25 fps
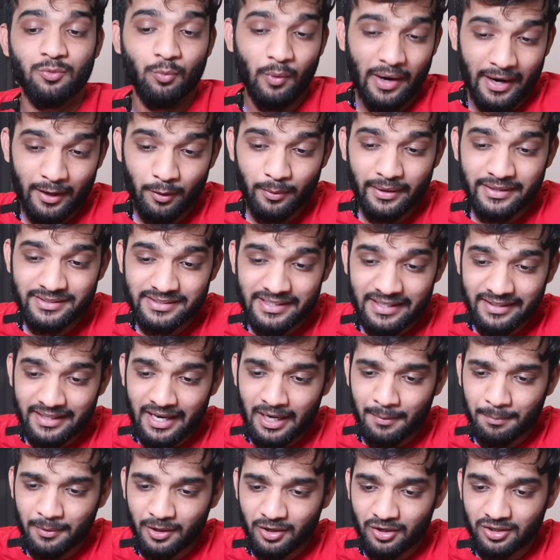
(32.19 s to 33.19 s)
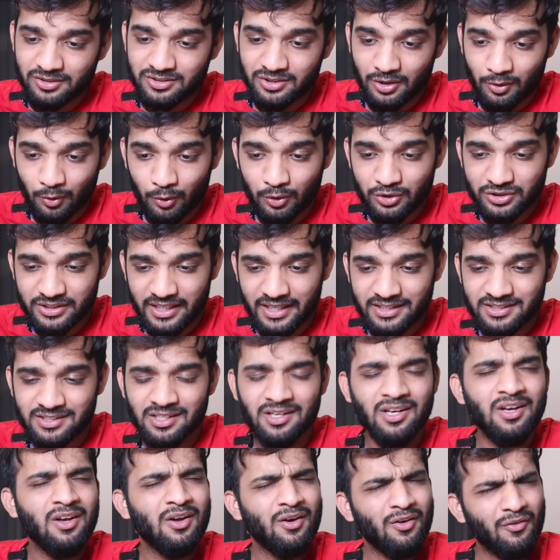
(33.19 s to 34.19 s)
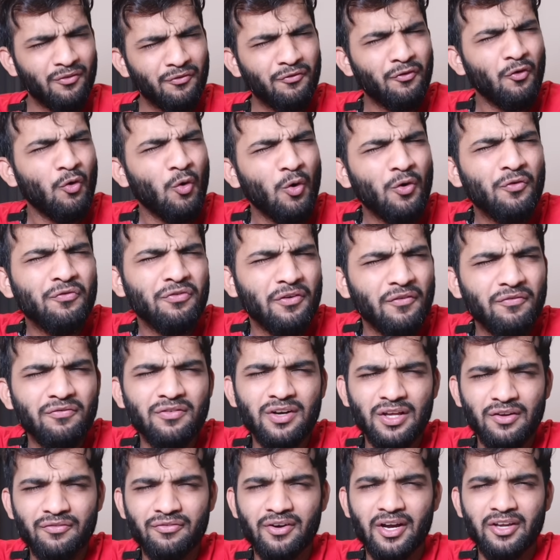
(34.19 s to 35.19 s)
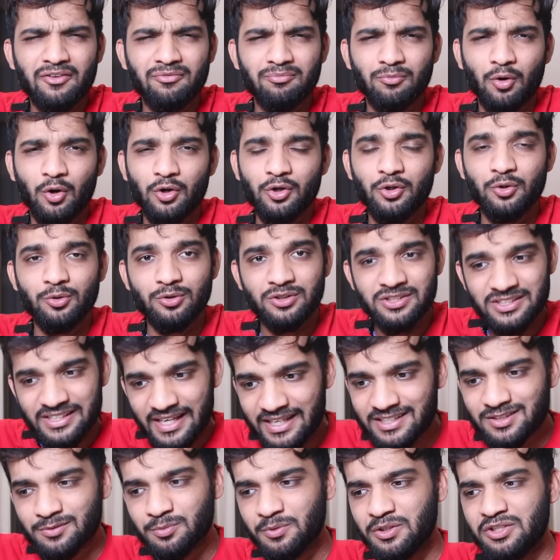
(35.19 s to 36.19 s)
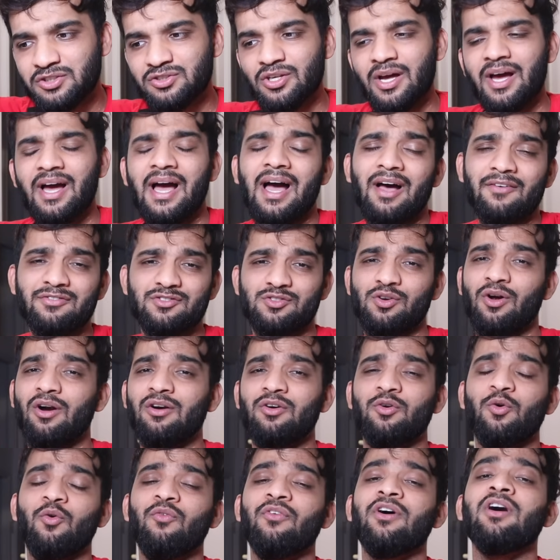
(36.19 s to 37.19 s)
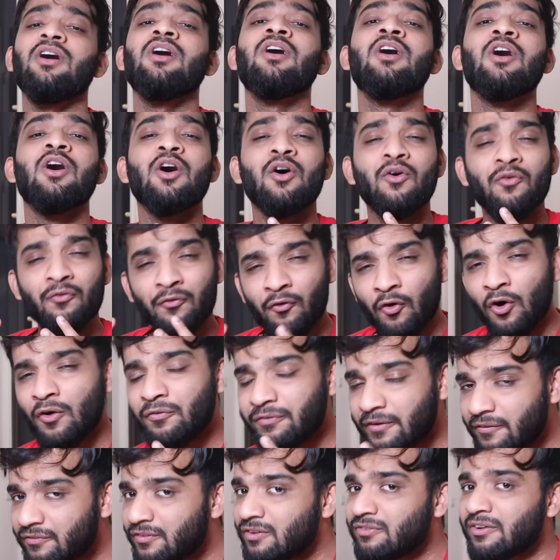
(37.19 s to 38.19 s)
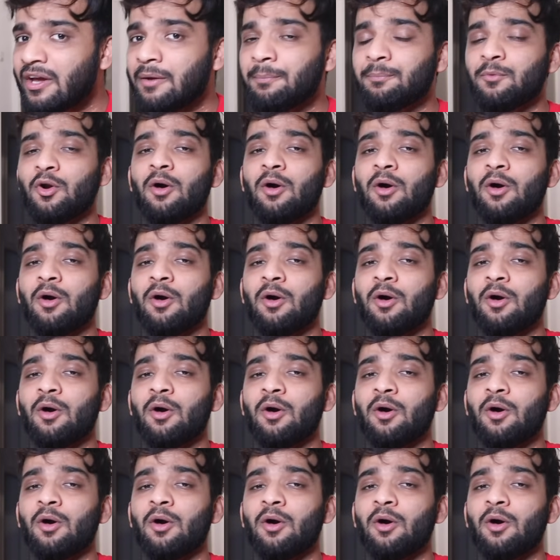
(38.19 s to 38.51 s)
Why do I say that? Because the course has 455 modules. Yes, we have solved over 455